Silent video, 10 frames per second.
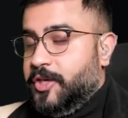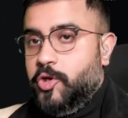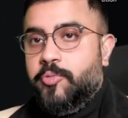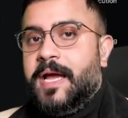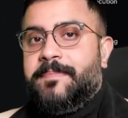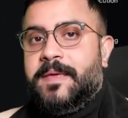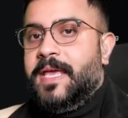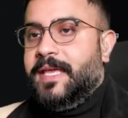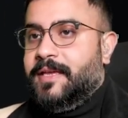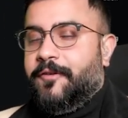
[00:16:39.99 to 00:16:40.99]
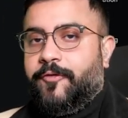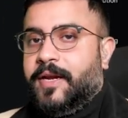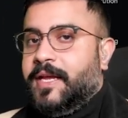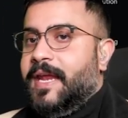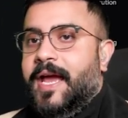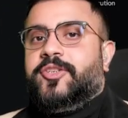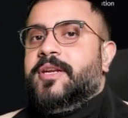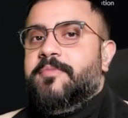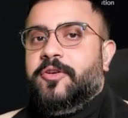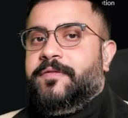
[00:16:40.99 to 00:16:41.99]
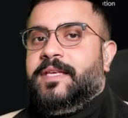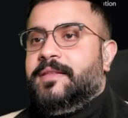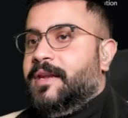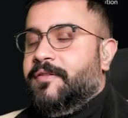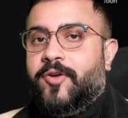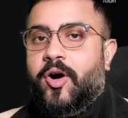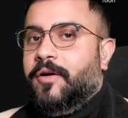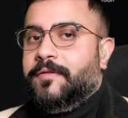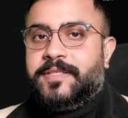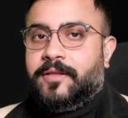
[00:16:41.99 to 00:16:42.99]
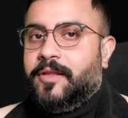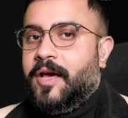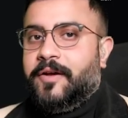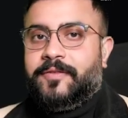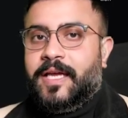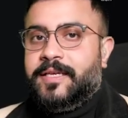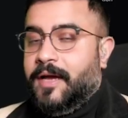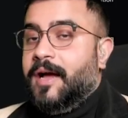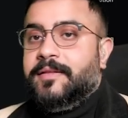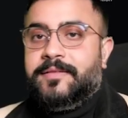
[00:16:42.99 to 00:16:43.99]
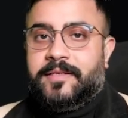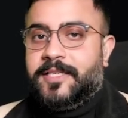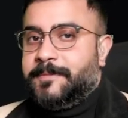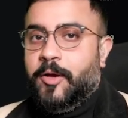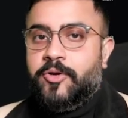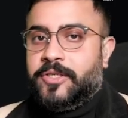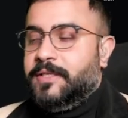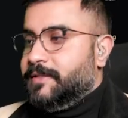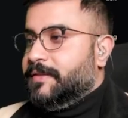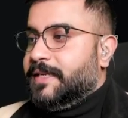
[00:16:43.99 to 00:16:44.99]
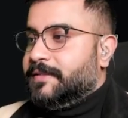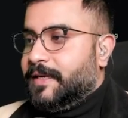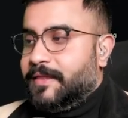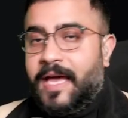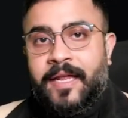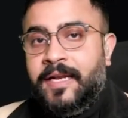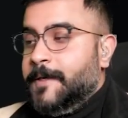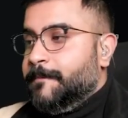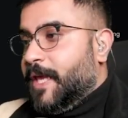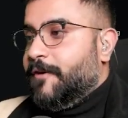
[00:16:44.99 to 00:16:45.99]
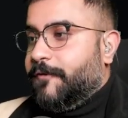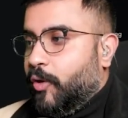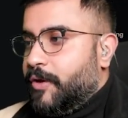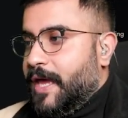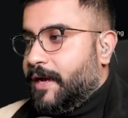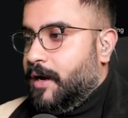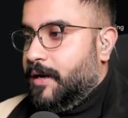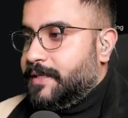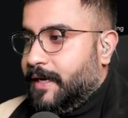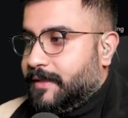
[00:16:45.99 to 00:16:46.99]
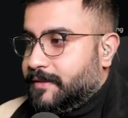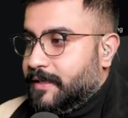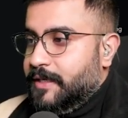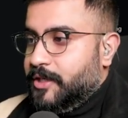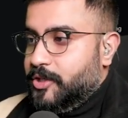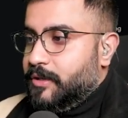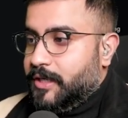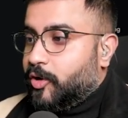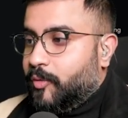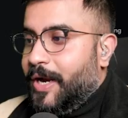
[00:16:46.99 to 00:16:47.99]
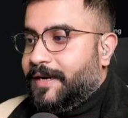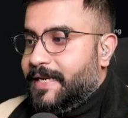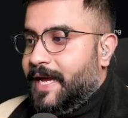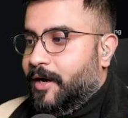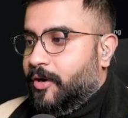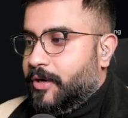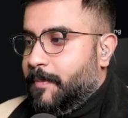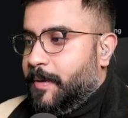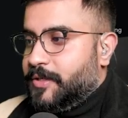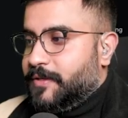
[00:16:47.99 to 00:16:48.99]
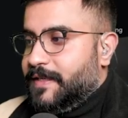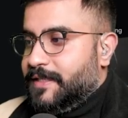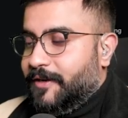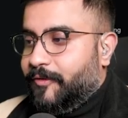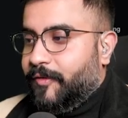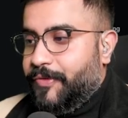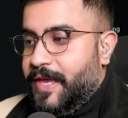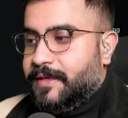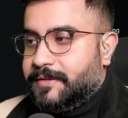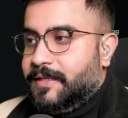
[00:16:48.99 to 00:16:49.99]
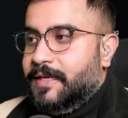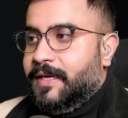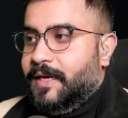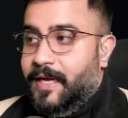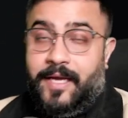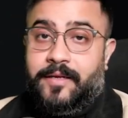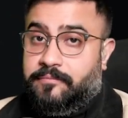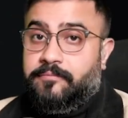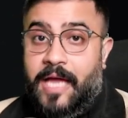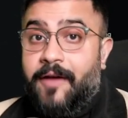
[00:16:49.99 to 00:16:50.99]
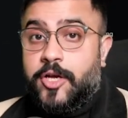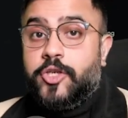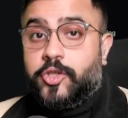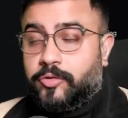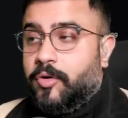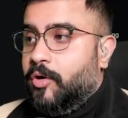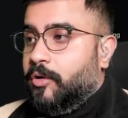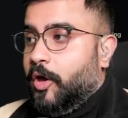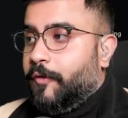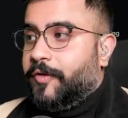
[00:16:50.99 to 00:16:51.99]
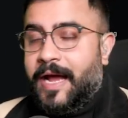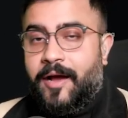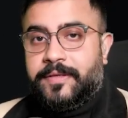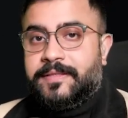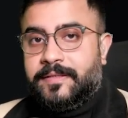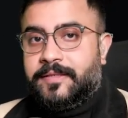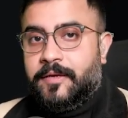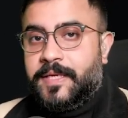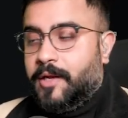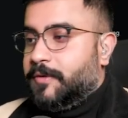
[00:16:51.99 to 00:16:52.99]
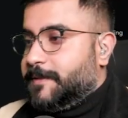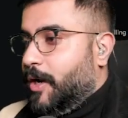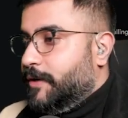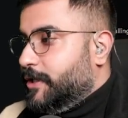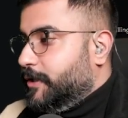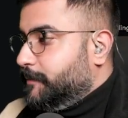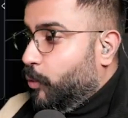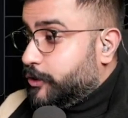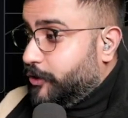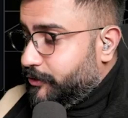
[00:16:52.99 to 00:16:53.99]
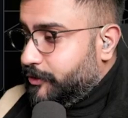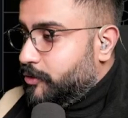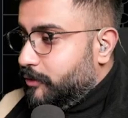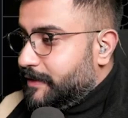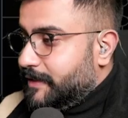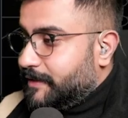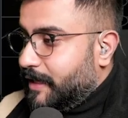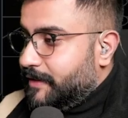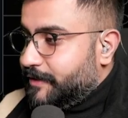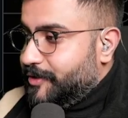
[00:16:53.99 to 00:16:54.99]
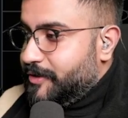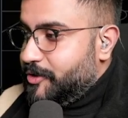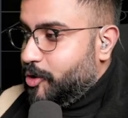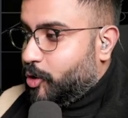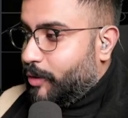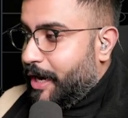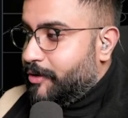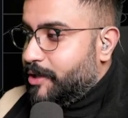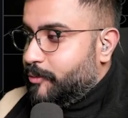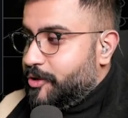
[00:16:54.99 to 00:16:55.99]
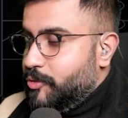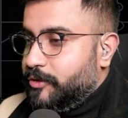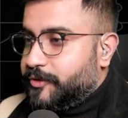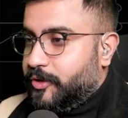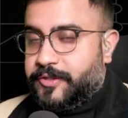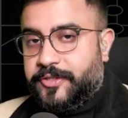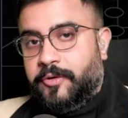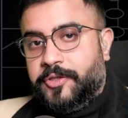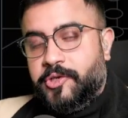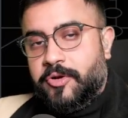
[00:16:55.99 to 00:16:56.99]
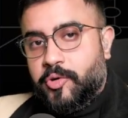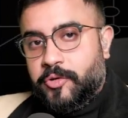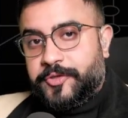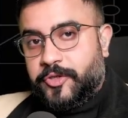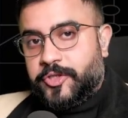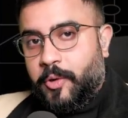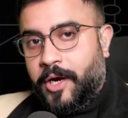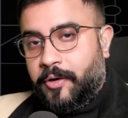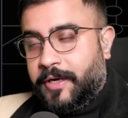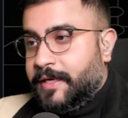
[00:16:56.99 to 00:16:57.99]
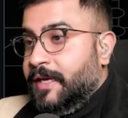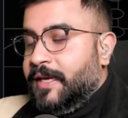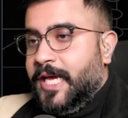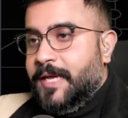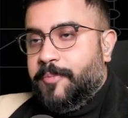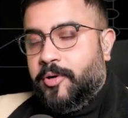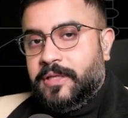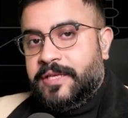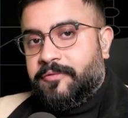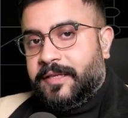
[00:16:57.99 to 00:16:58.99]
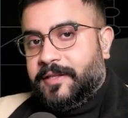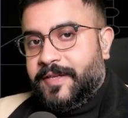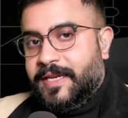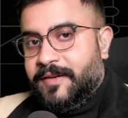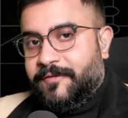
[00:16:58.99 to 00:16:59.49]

You might be making a freaking action movie that involves a lot of like guns and explosions and things like that. And for that context, you can crank down a bunch of these different things and have control over how the system can respond to you. What's also cool is inside this, you can do grounding with Google Search. So it'll do a Google search query and pull in relevant